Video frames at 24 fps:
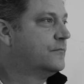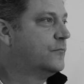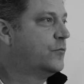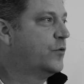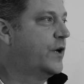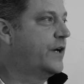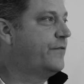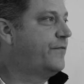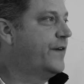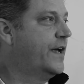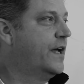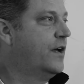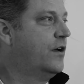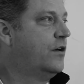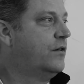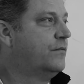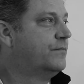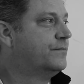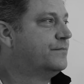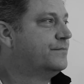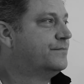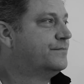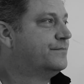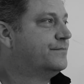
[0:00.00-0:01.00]

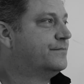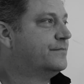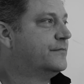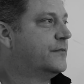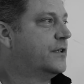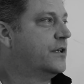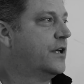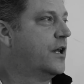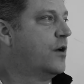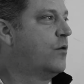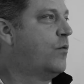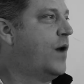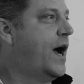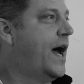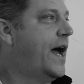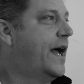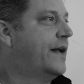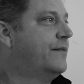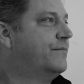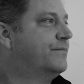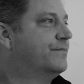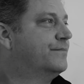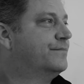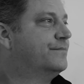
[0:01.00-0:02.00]
Refill, little
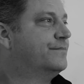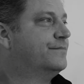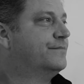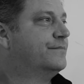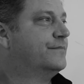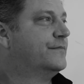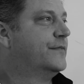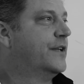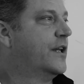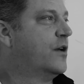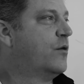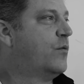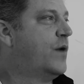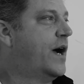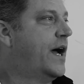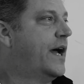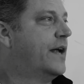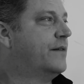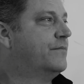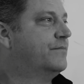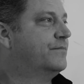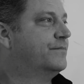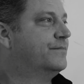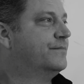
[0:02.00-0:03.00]
wine, little
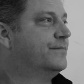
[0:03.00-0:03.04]
wine.